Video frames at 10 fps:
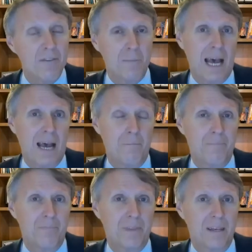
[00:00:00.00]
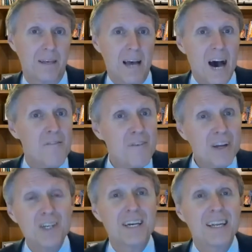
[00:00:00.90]
from that. A
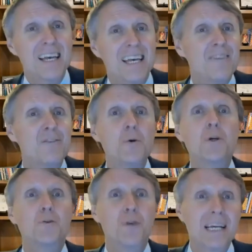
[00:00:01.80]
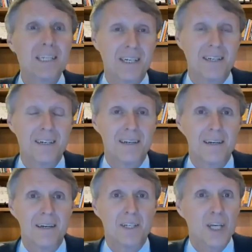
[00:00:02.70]
vision gives you a direction
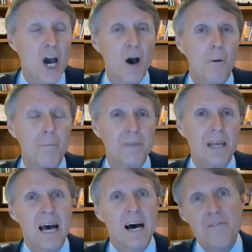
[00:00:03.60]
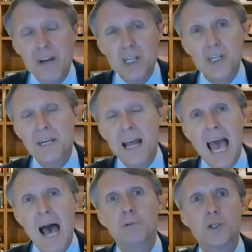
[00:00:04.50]
to go. A vision
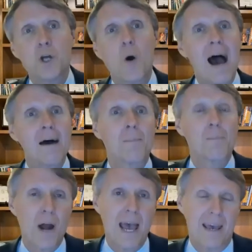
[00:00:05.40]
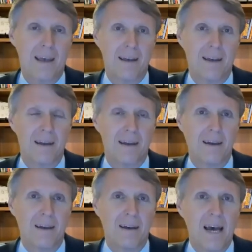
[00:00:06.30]
helps you know how to pray.
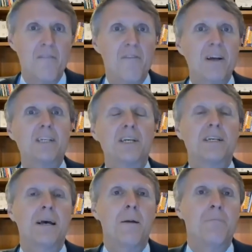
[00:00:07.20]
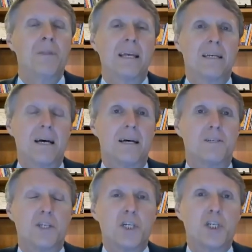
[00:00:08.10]
A vision
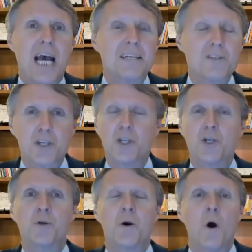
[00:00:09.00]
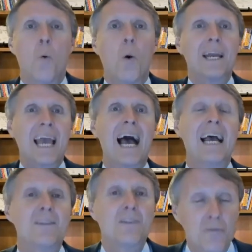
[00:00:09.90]
suggests to you what
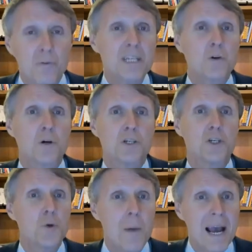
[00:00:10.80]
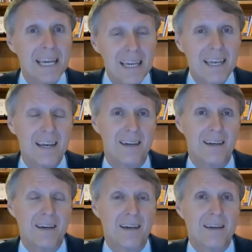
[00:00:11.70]
kinds of resources you might
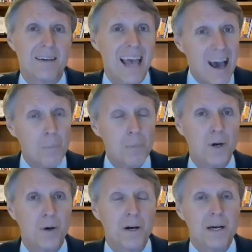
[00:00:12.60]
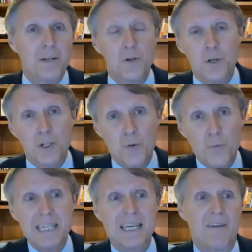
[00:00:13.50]
need to help you to, to
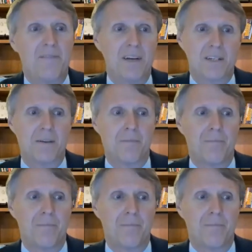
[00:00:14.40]
reach that vision.